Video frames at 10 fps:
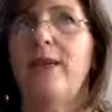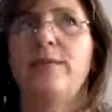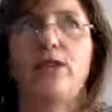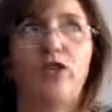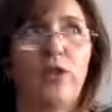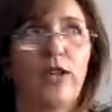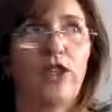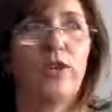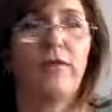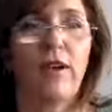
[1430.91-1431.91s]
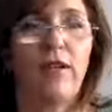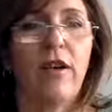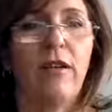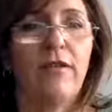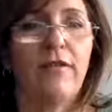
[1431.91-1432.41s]
demonstration of our
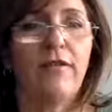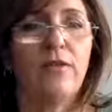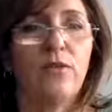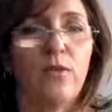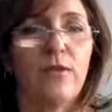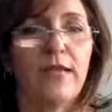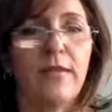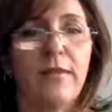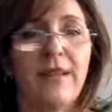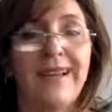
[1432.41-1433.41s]
love towards him